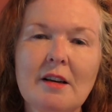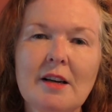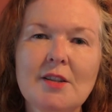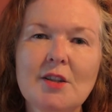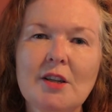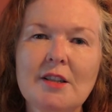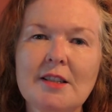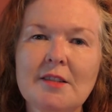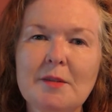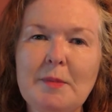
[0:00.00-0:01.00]
I started
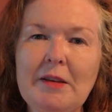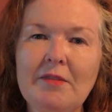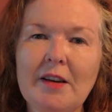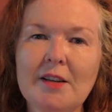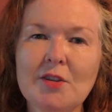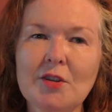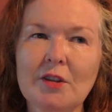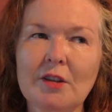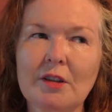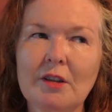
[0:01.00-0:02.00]
to speak
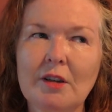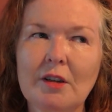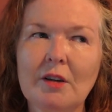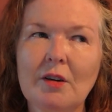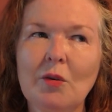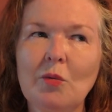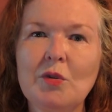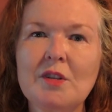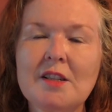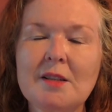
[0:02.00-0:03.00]
faster,
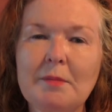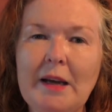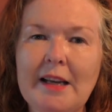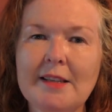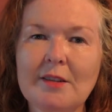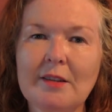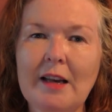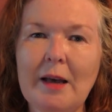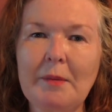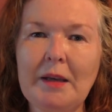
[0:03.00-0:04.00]
once my hands got
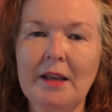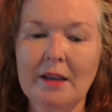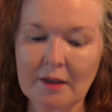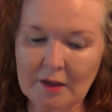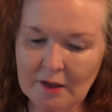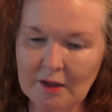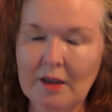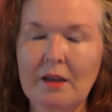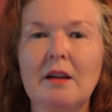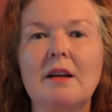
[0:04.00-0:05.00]
clammy,
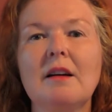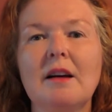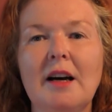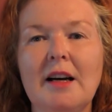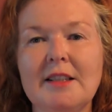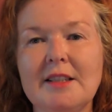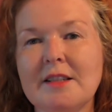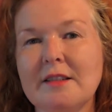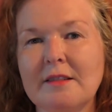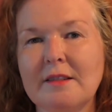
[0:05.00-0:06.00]
I'd
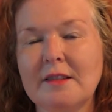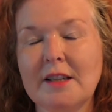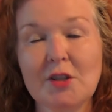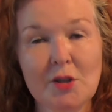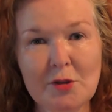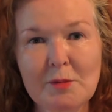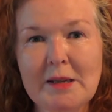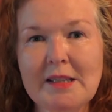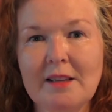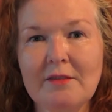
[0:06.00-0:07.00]
excuse
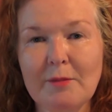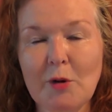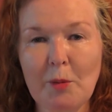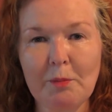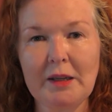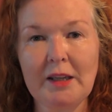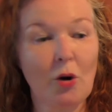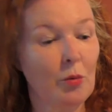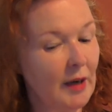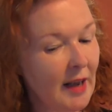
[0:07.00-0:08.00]
myself from company,
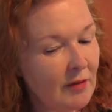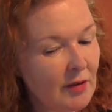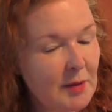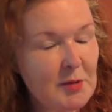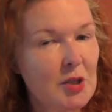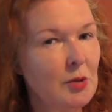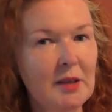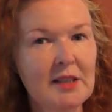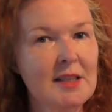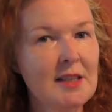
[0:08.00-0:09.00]
or whatever I was
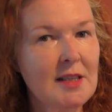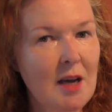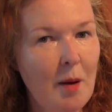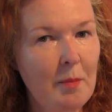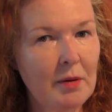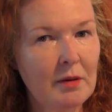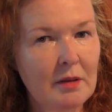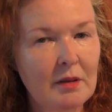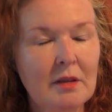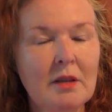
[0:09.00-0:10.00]
doing, I'd stop,
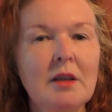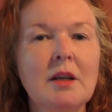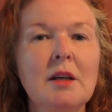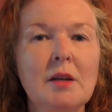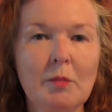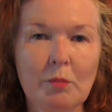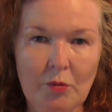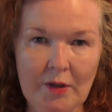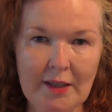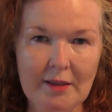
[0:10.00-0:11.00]

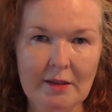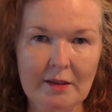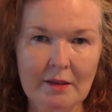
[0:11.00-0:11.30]
breathe,